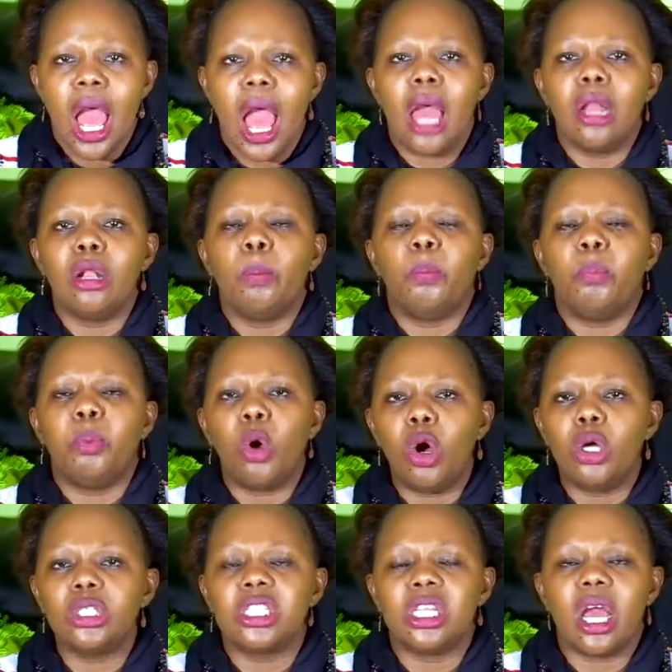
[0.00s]
and
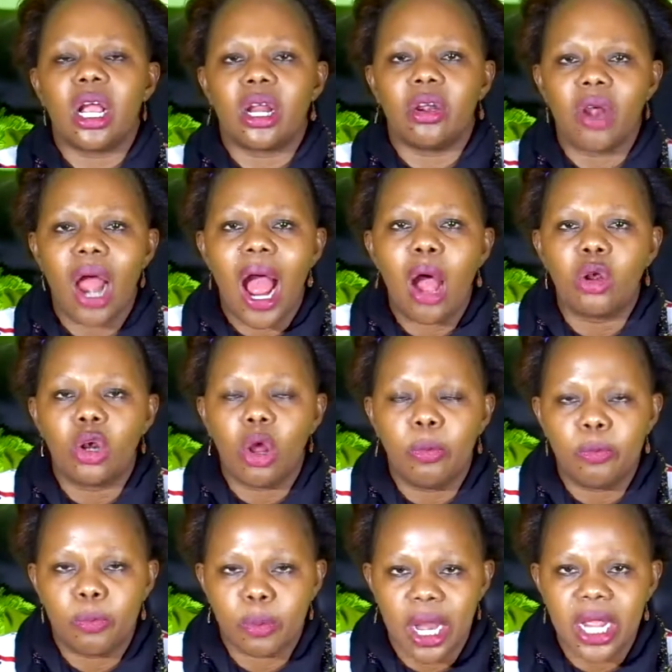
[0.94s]
put the crown
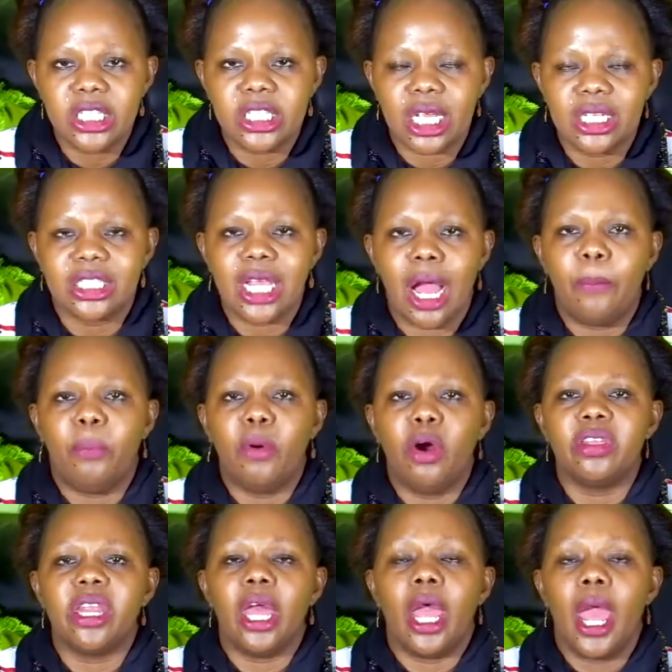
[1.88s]
of praises
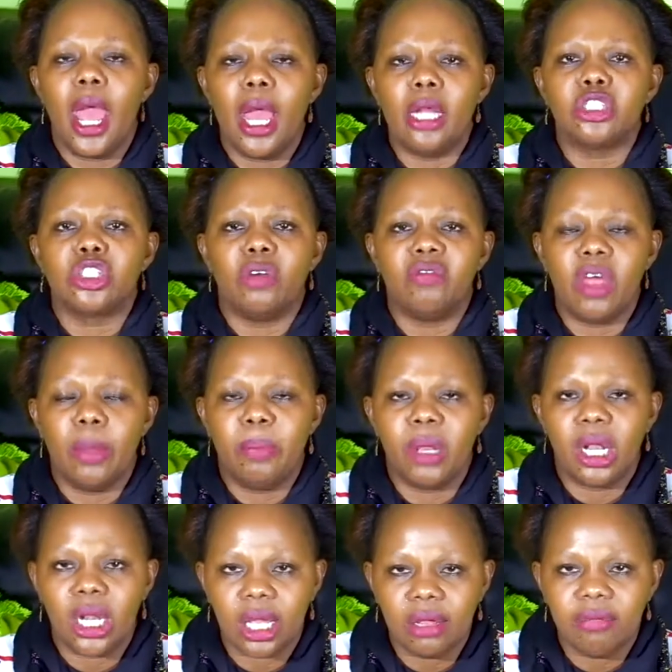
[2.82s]
upon the heads of the
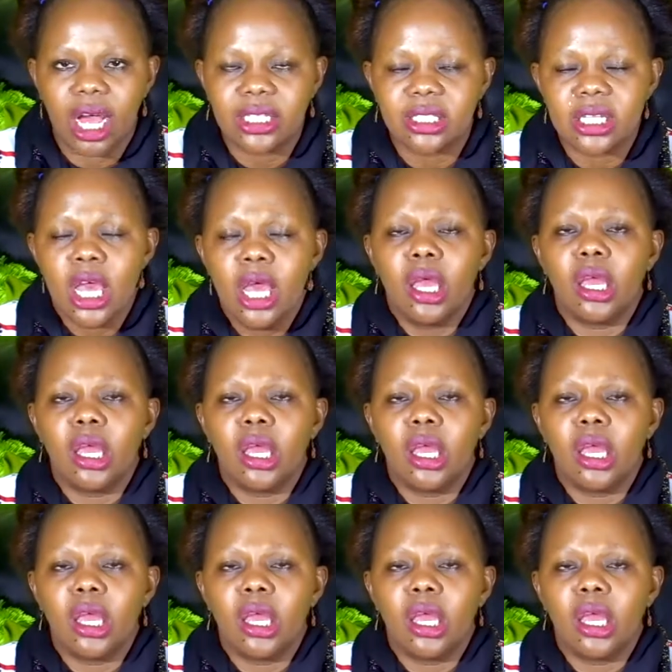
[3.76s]
believers